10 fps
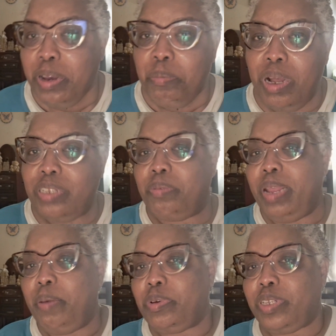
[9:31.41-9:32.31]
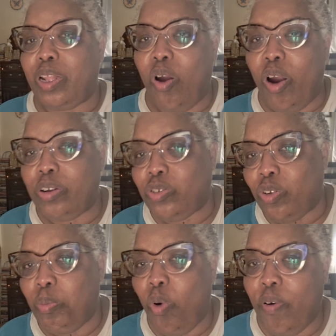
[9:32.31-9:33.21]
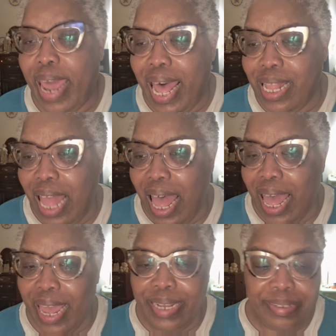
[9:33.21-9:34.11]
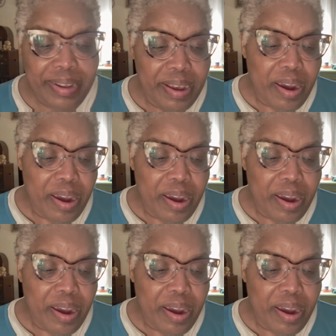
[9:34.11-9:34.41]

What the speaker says: that are sort of more allies.